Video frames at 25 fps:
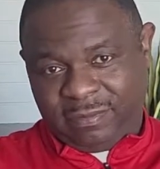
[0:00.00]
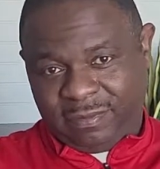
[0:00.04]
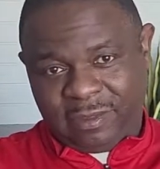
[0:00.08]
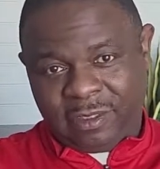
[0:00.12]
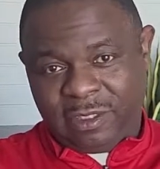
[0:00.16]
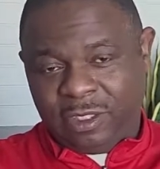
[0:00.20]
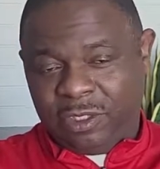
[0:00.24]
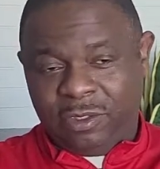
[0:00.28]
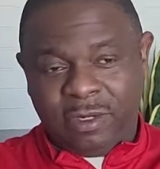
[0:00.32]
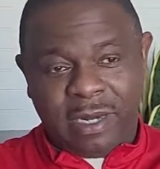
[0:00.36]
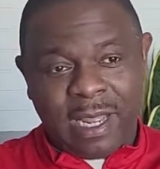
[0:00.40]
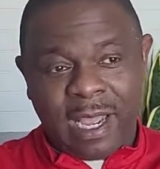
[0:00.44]

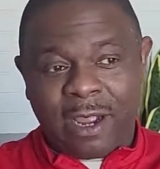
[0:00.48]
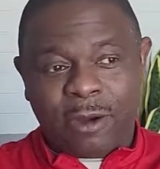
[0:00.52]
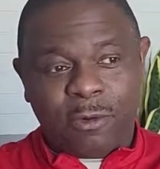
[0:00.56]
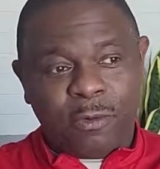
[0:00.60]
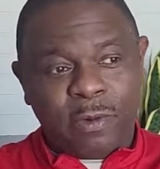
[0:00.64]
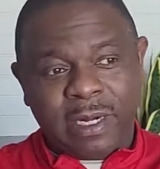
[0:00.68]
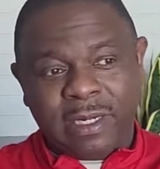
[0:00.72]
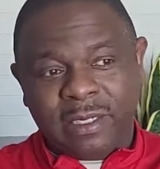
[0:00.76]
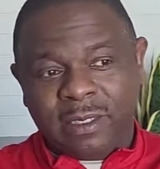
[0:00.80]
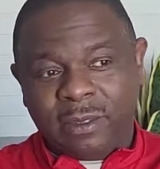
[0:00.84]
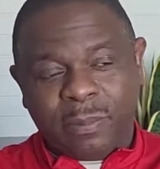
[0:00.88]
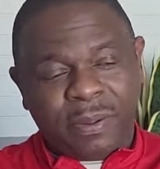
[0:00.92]
You're now
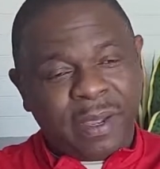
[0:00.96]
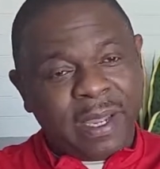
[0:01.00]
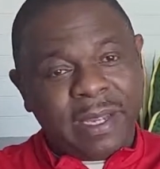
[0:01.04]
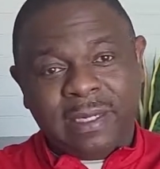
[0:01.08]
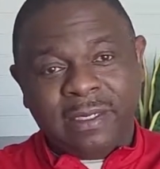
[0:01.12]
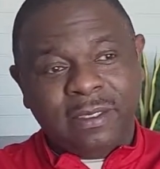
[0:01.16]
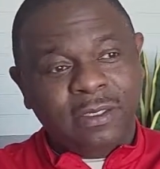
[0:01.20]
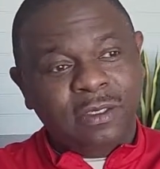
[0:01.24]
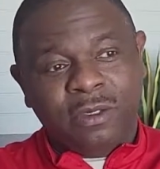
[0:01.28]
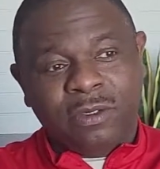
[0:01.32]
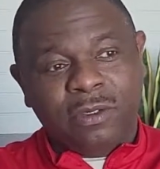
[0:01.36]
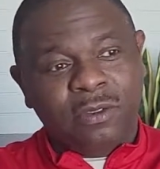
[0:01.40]
ready to
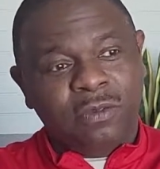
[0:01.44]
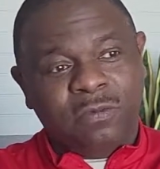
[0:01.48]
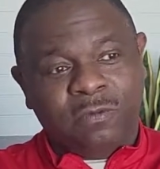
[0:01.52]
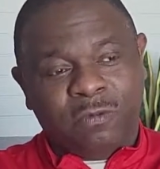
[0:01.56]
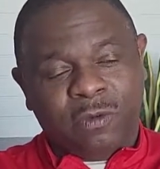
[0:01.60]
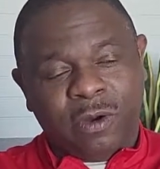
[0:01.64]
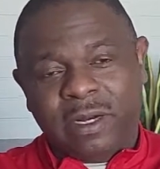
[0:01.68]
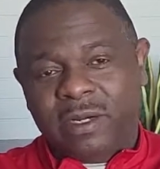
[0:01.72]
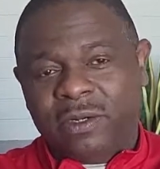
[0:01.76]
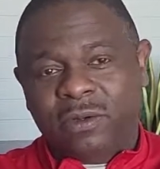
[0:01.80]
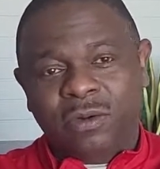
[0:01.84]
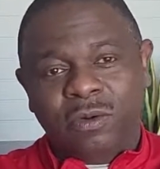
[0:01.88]
paint your
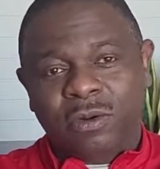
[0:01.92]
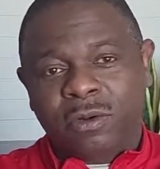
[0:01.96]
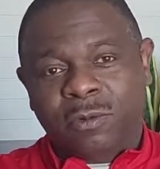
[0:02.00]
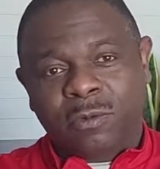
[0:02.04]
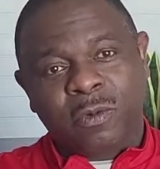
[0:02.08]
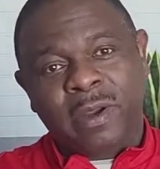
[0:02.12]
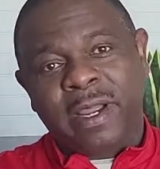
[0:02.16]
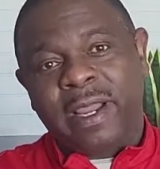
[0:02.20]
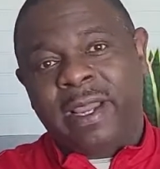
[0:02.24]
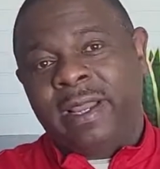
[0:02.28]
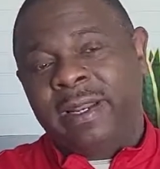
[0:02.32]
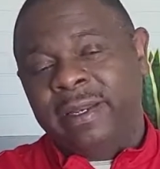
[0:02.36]
front door
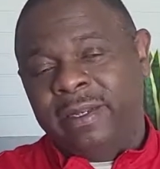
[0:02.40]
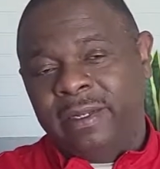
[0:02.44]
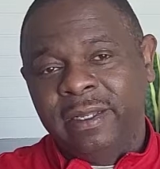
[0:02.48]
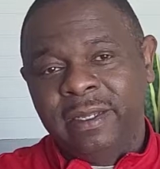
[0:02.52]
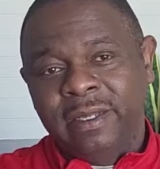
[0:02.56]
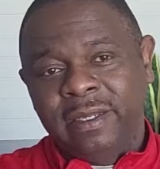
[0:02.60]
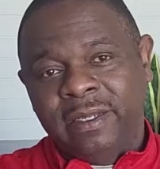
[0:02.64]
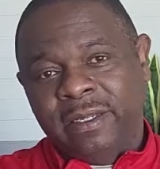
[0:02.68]
red.